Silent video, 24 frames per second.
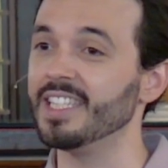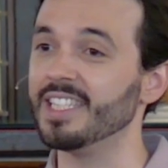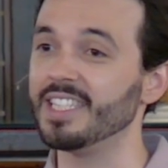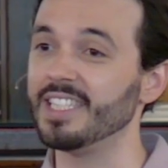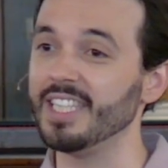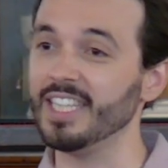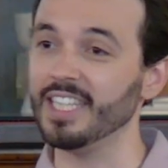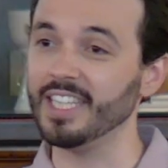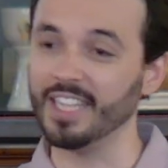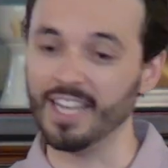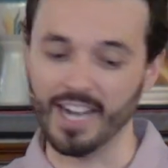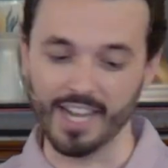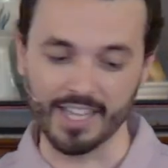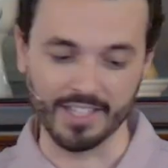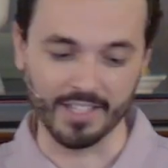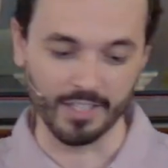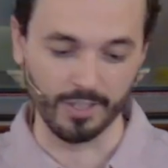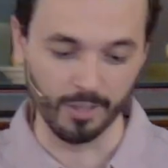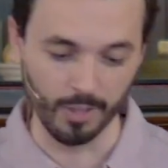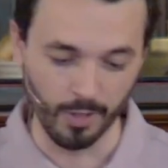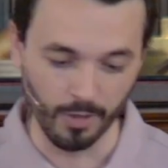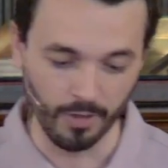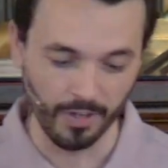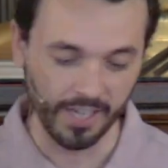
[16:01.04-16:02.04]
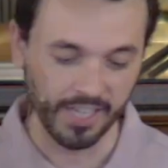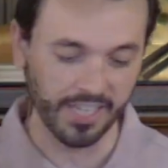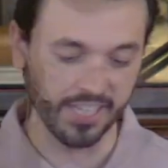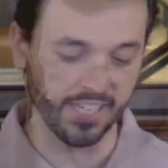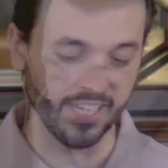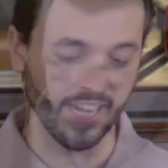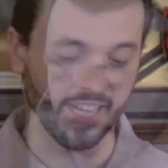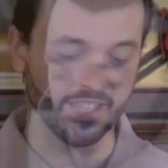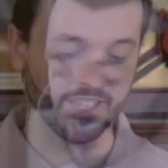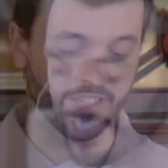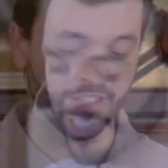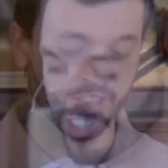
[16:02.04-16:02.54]
see God's glory and
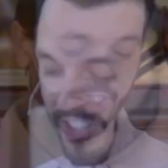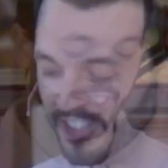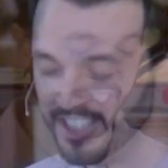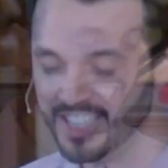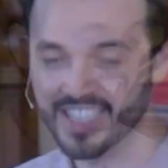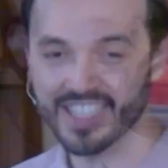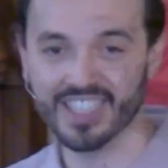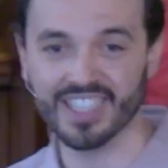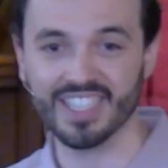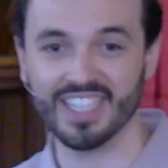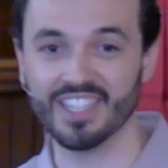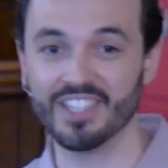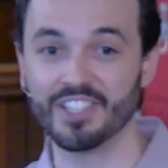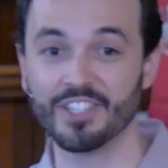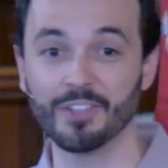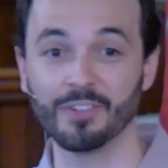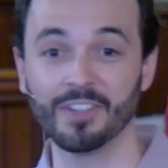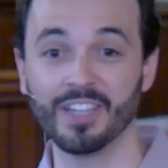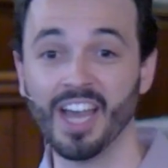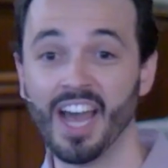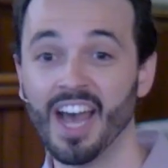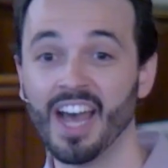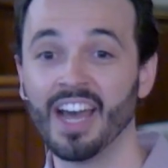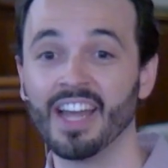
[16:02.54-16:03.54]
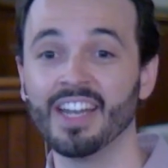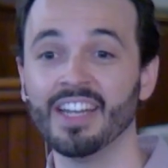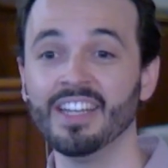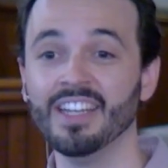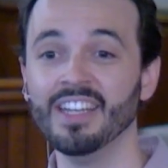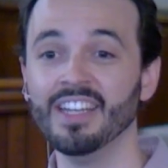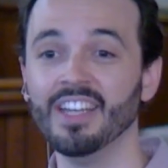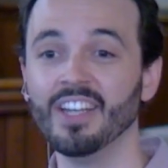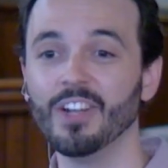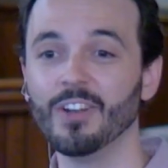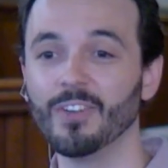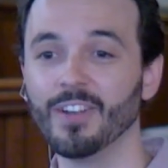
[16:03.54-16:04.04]
God's goodness, and so God
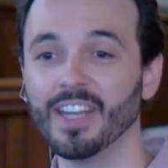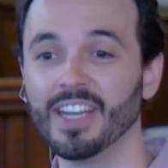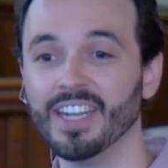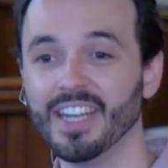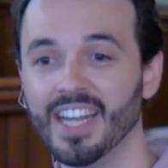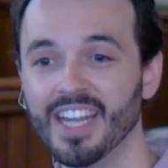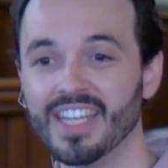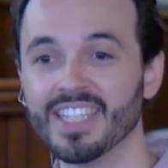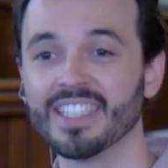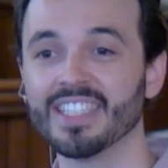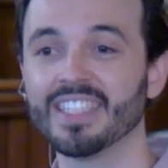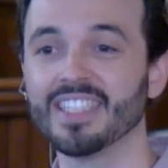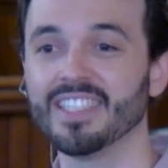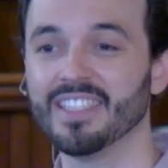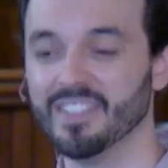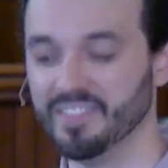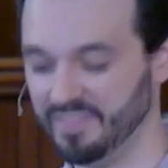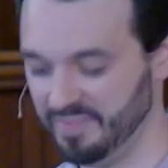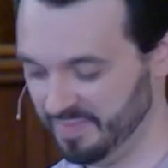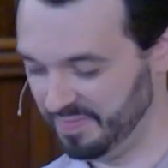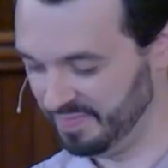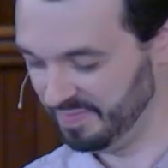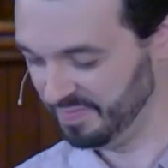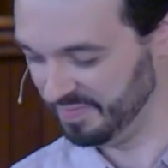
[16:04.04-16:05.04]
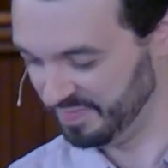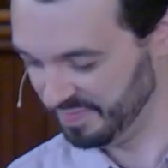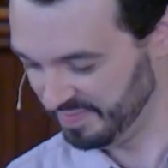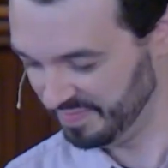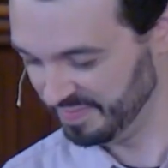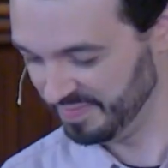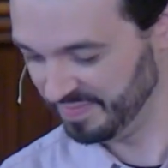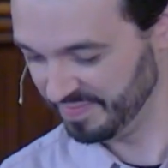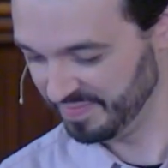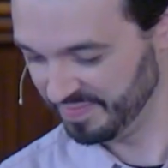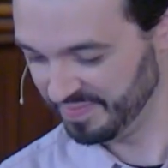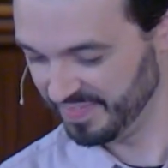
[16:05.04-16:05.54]
created us,
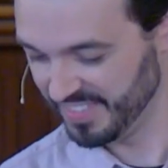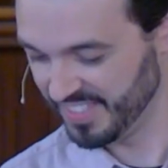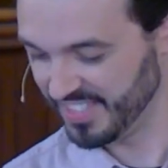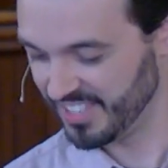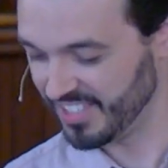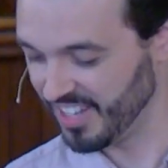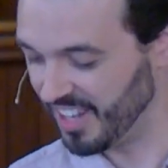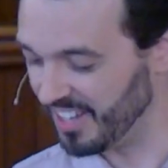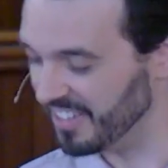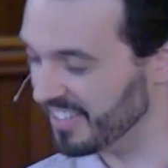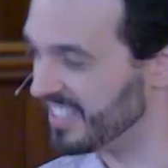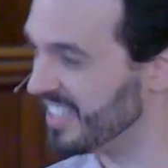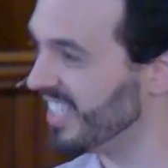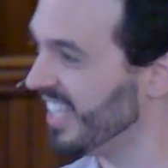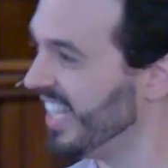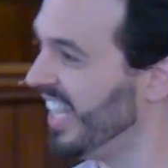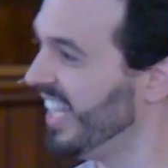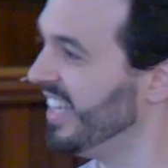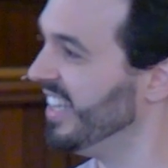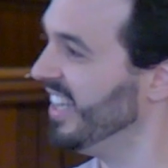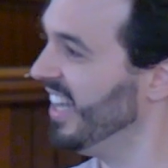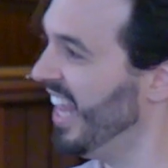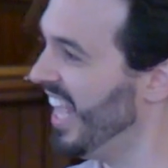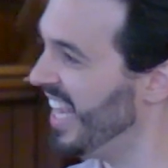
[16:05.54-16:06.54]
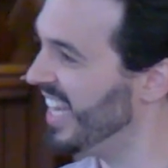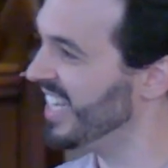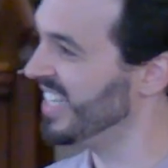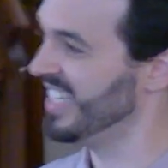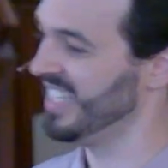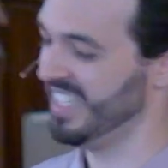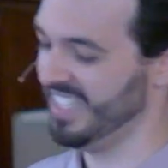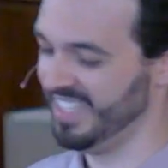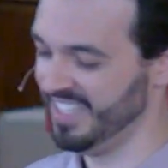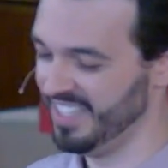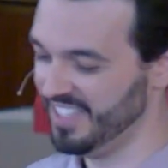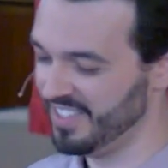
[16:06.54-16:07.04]
salt and
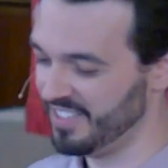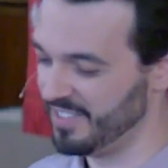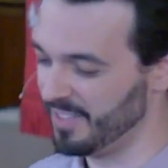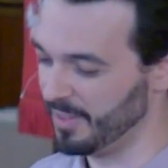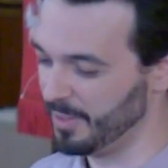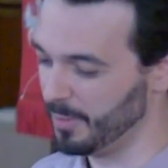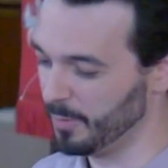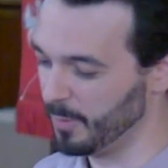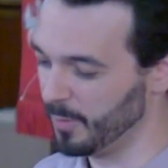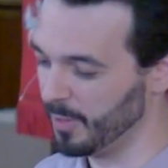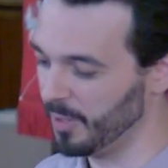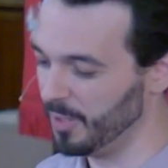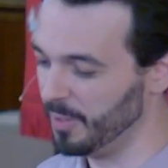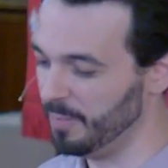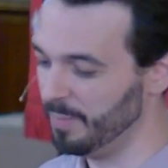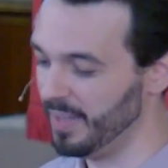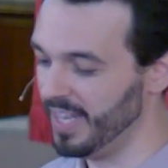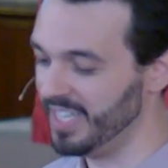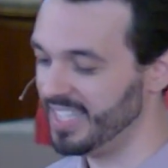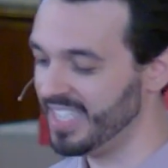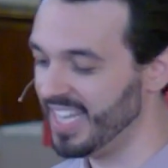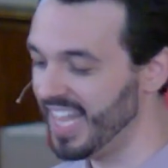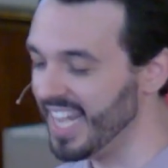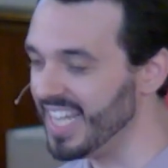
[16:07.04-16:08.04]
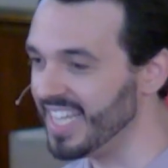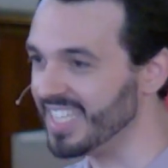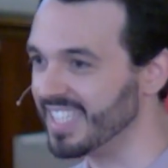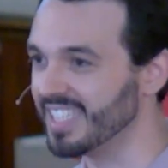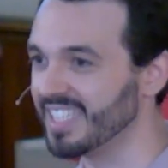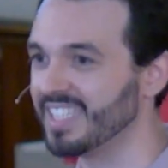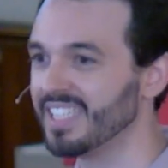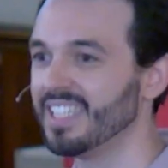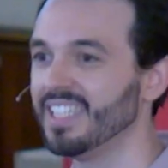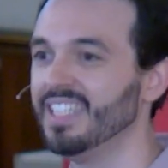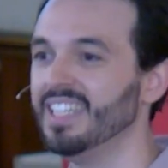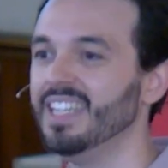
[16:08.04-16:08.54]
light, so that the world may
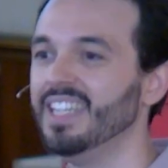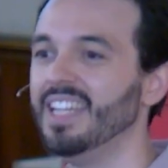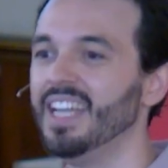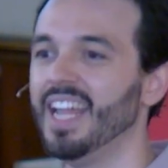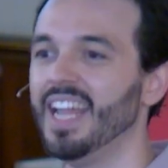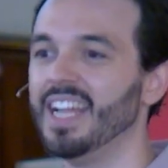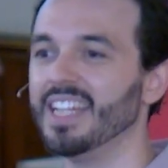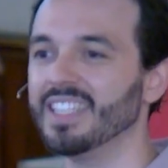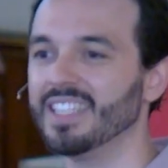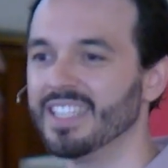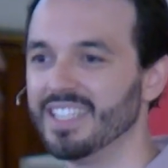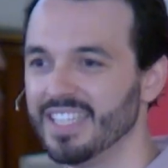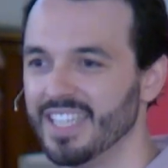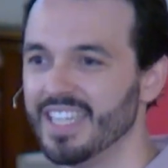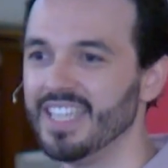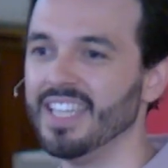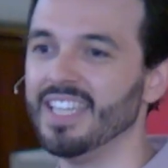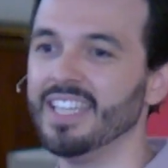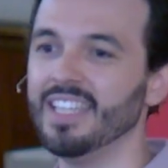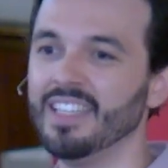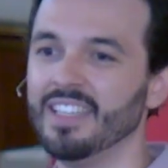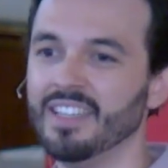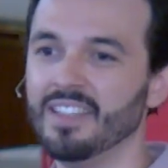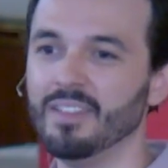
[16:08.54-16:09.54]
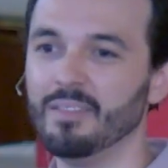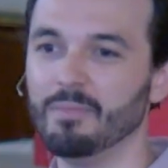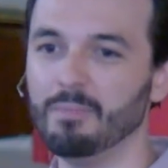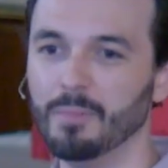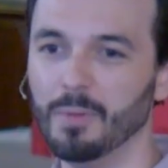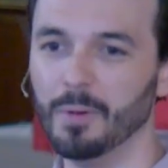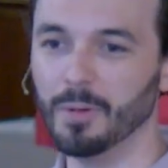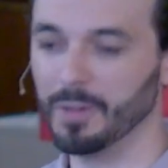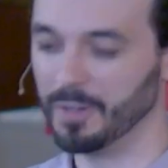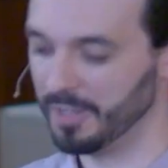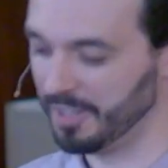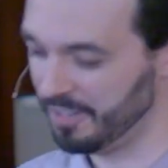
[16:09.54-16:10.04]
taste and see
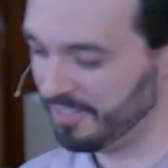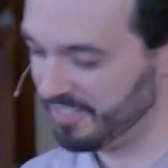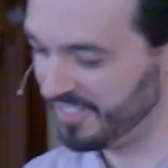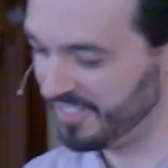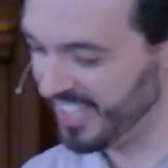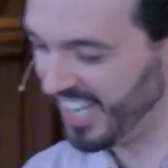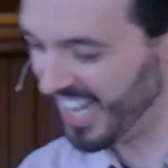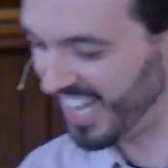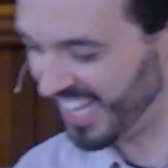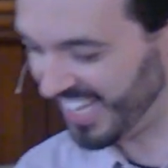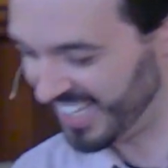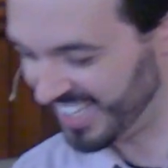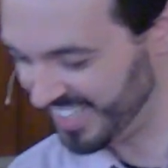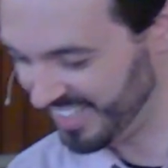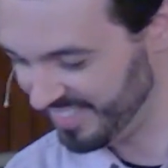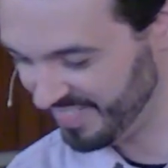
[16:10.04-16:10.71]
more of God.